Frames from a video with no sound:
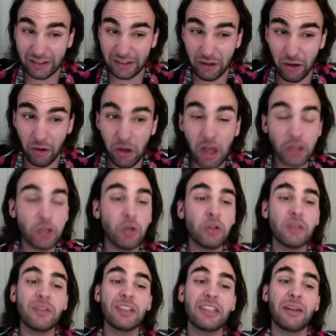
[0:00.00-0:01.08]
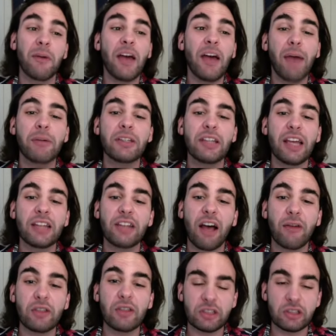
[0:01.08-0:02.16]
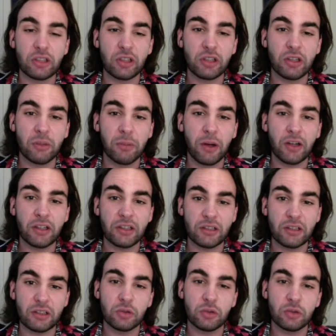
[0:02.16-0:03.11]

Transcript: though. You don't even need it. I mean, it's obviously good in a bun. You